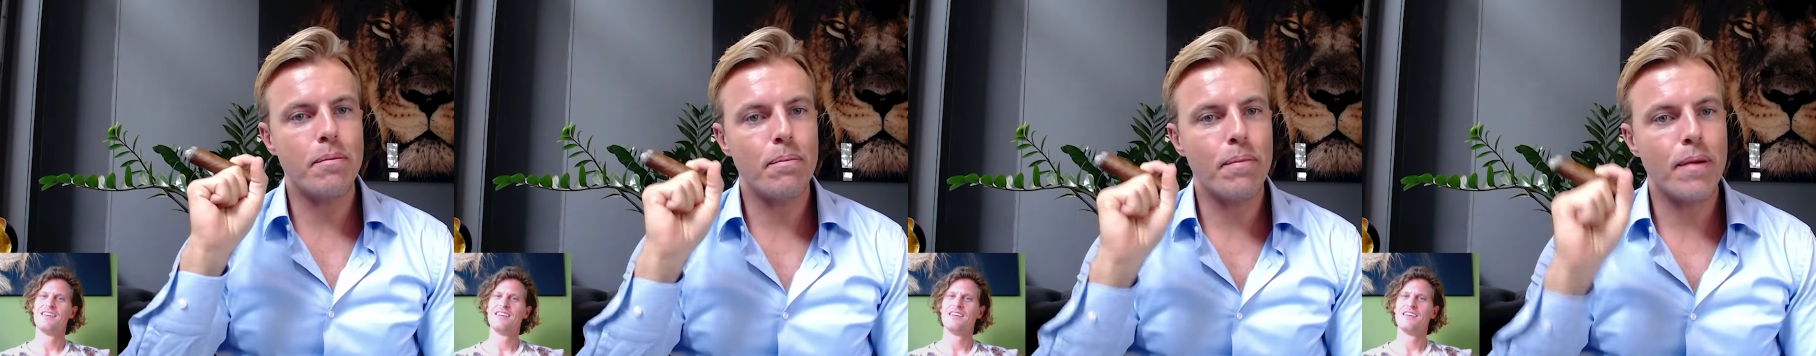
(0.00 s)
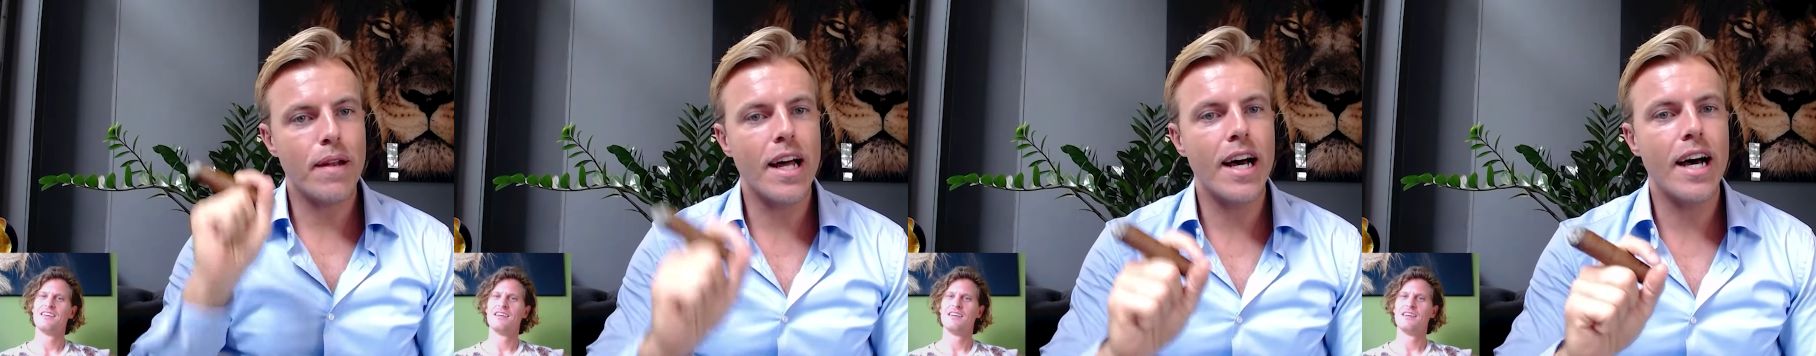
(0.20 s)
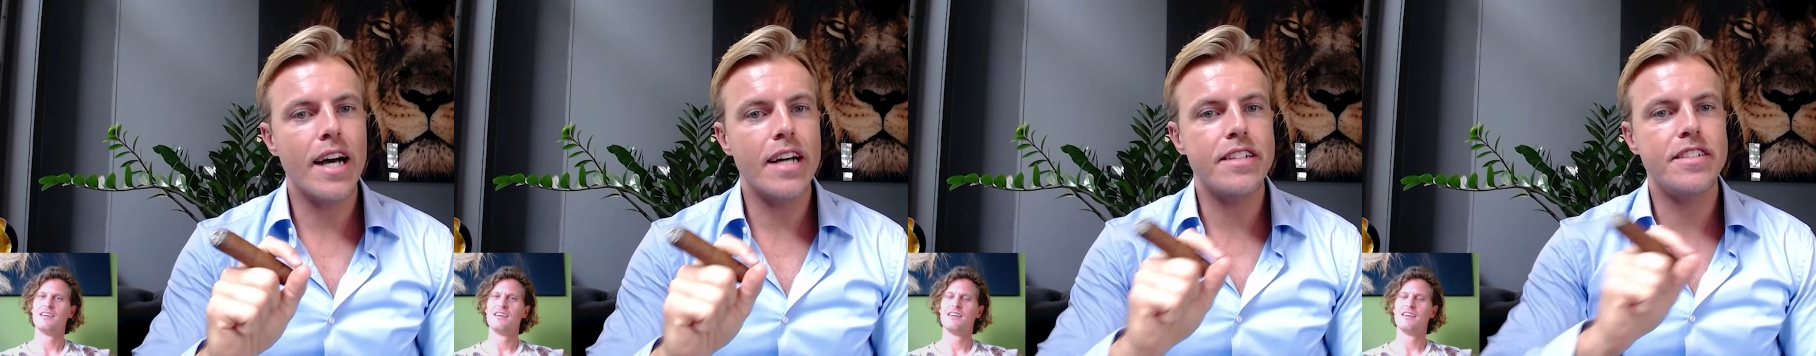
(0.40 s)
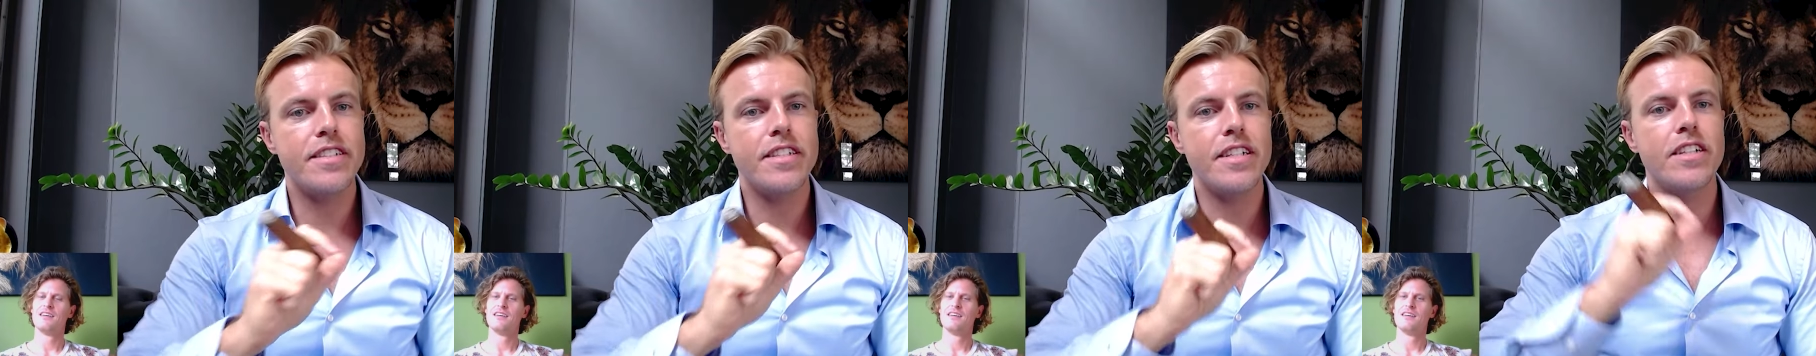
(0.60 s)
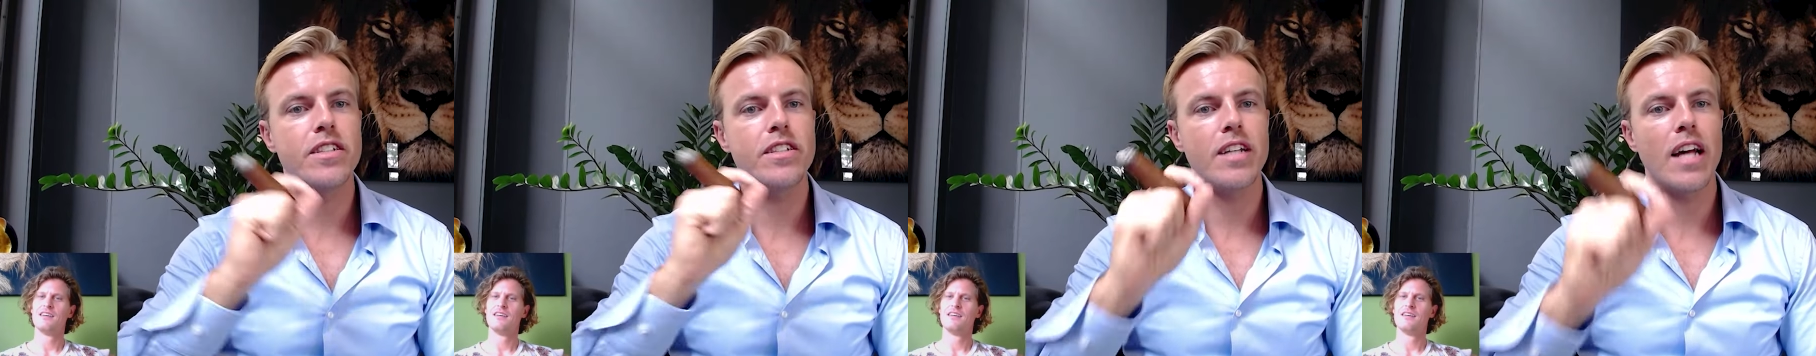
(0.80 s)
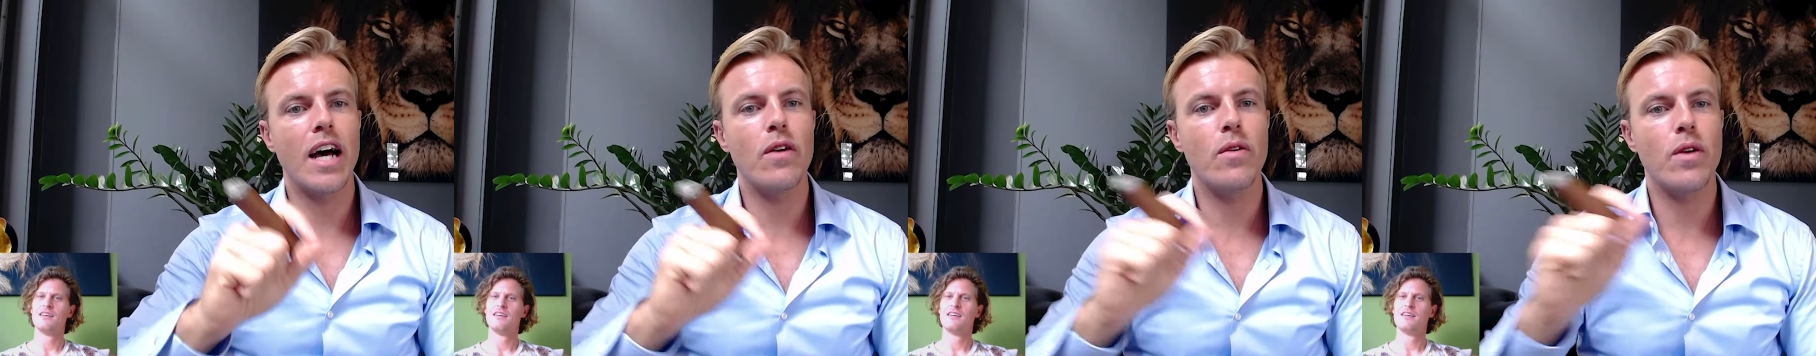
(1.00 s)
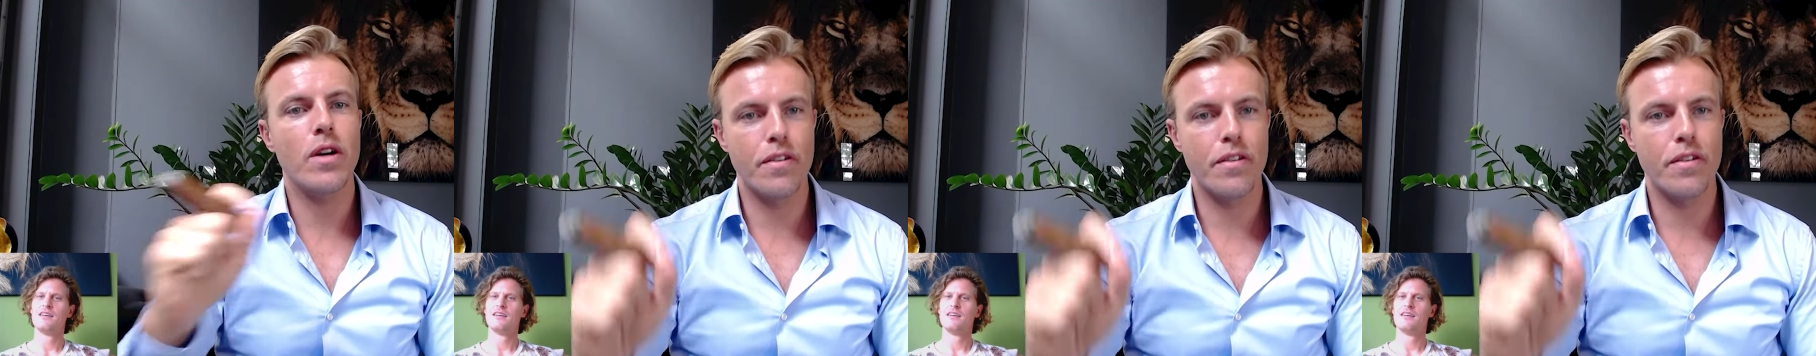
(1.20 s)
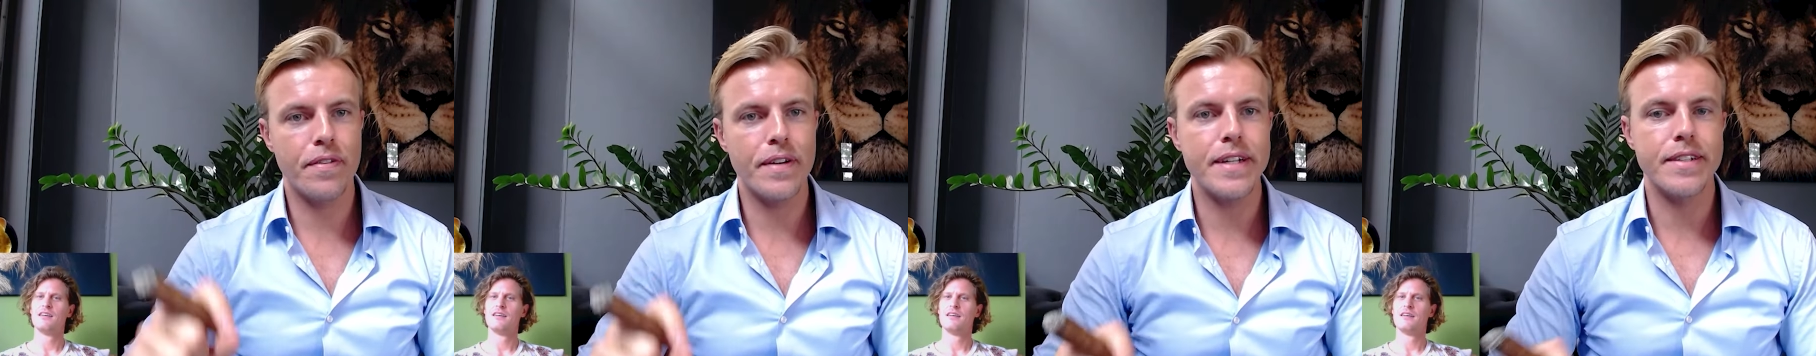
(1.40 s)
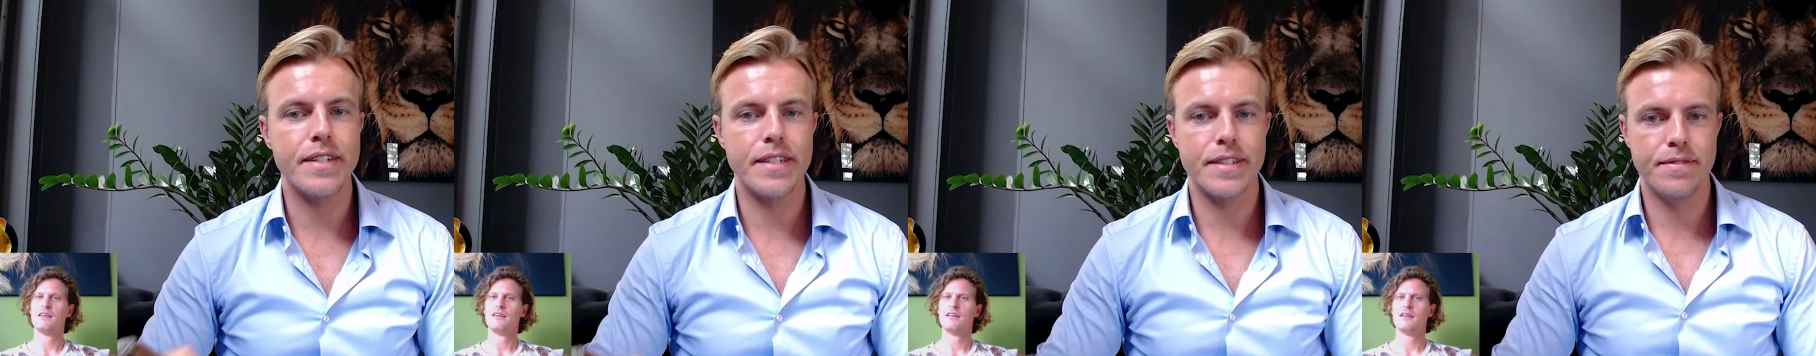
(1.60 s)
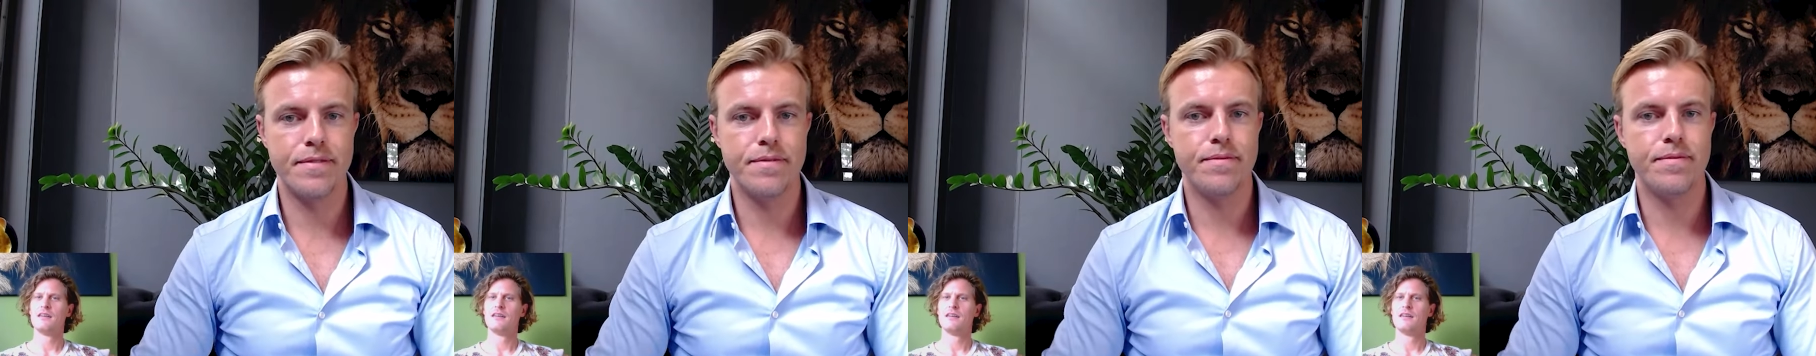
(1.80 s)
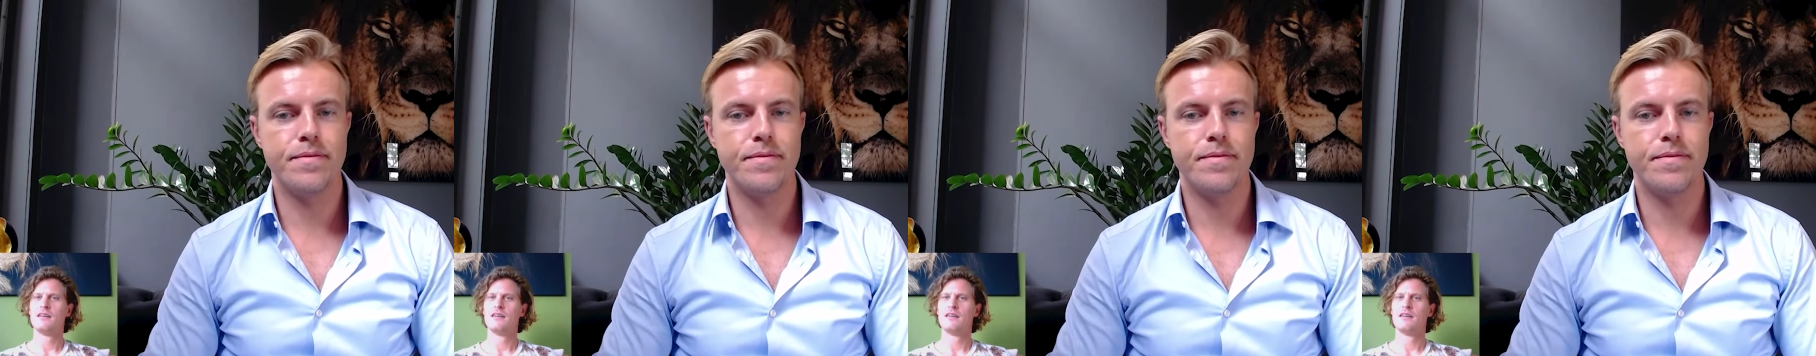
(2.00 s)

Speaker 1: implies is how I'll feel.